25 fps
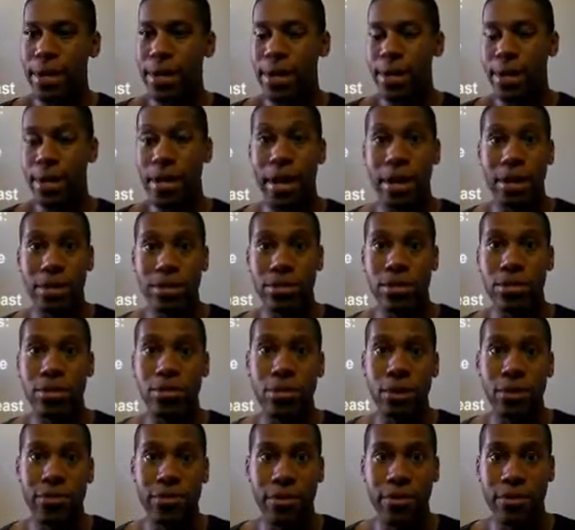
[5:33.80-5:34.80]
Now, excuse me
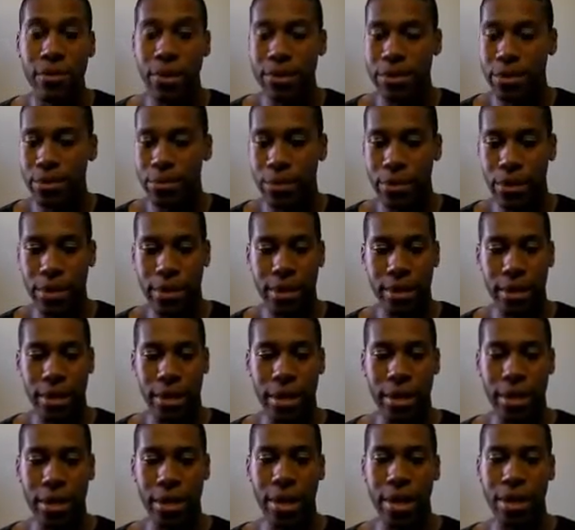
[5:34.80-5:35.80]
if I'm rushing, but
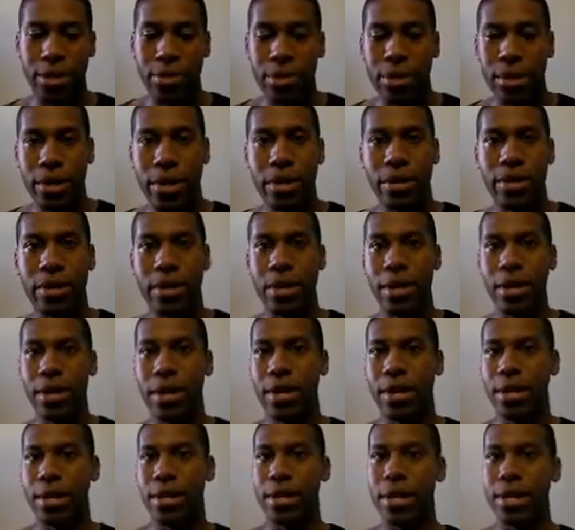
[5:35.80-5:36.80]
kind of want to
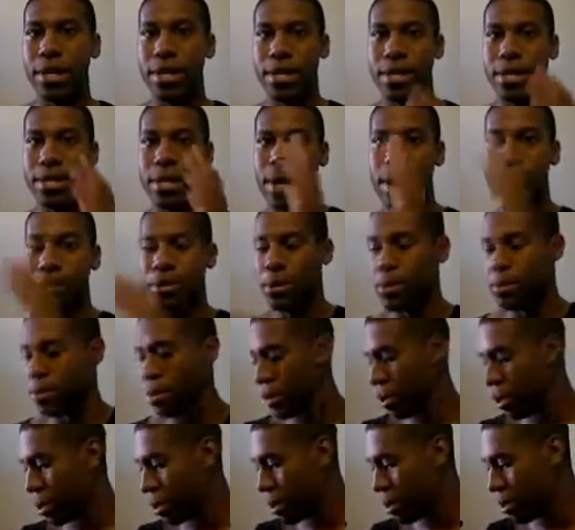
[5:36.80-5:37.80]
get the time limit
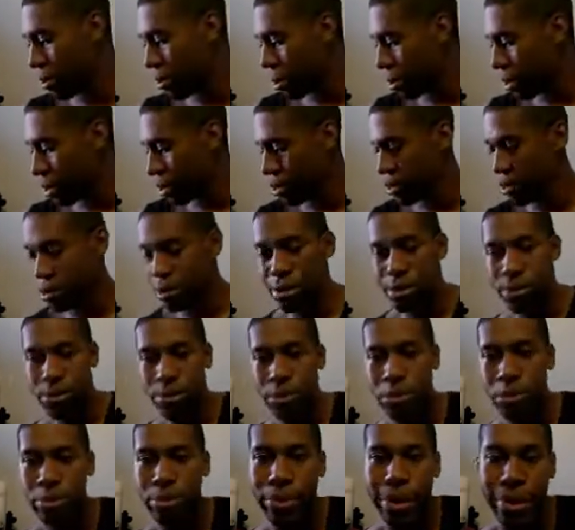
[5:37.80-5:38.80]
on here because
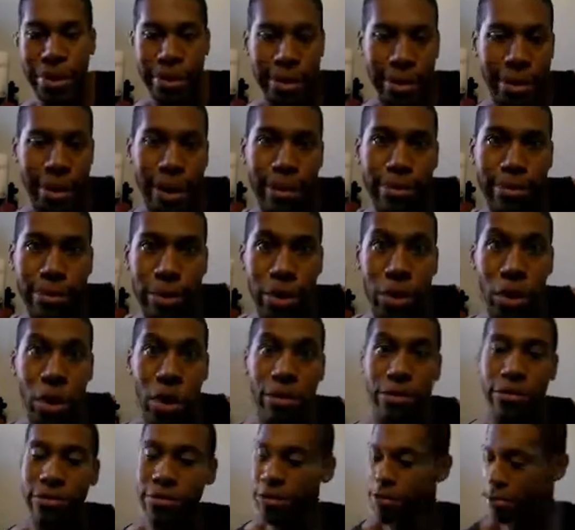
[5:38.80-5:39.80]
YouTube might cut me
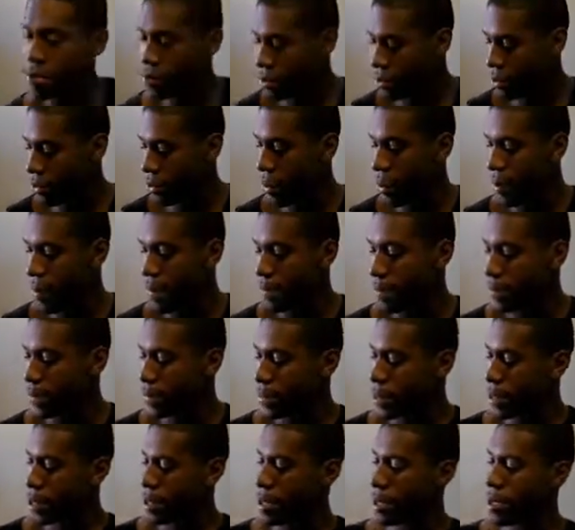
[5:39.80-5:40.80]
off. So
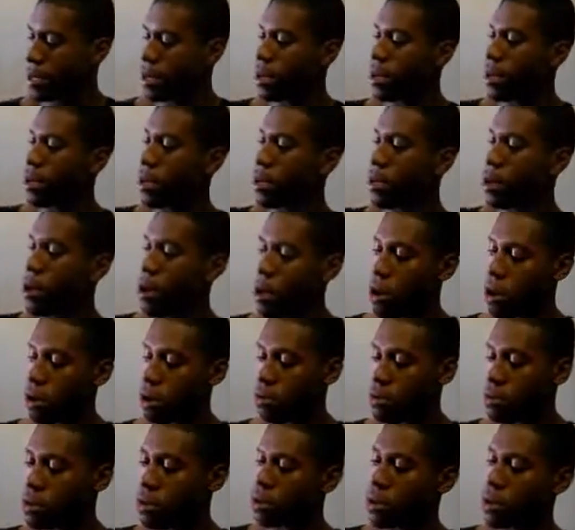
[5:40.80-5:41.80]

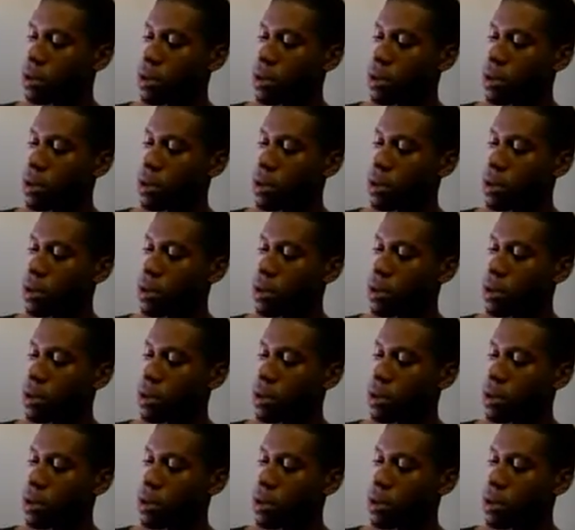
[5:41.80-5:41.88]
carbs.